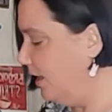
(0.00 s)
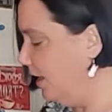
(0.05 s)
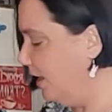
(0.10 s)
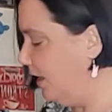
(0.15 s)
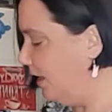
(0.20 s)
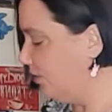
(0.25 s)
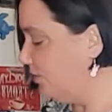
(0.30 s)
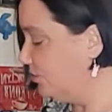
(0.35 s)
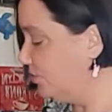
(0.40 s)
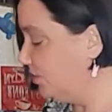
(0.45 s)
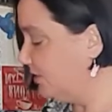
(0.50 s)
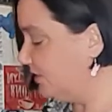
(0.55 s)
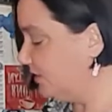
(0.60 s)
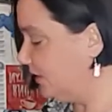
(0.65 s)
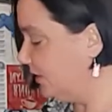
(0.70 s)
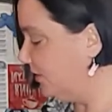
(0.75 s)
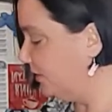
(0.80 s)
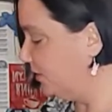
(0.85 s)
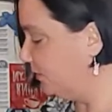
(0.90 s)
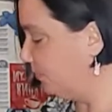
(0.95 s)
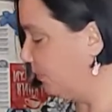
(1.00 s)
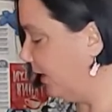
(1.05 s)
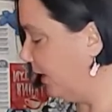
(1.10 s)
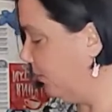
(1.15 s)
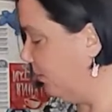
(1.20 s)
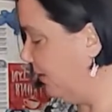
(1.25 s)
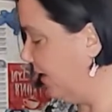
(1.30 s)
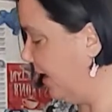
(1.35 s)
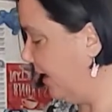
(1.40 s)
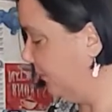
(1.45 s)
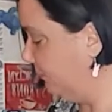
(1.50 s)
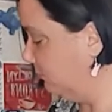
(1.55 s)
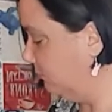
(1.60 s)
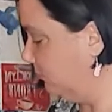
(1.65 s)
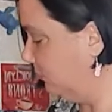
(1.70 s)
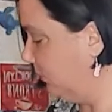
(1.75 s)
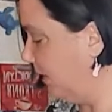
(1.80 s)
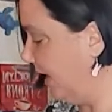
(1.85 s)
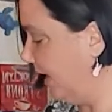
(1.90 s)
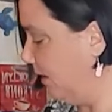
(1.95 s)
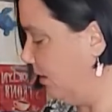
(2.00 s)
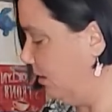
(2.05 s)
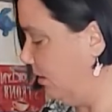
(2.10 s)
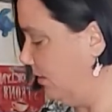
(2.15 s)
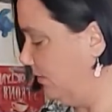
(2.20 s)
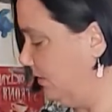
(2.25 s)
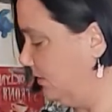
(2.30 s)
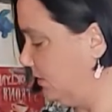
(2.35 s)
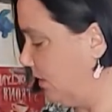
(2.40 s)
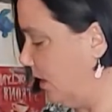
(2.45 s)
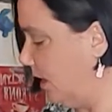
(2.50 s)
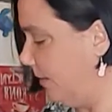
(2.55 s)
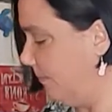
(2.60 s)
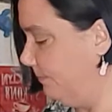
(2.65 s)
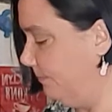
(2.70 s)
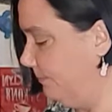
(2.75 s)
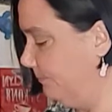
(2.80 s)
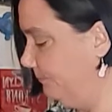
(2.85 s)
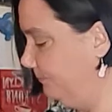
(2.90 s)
And you're just gonna sprinkle that right on the top.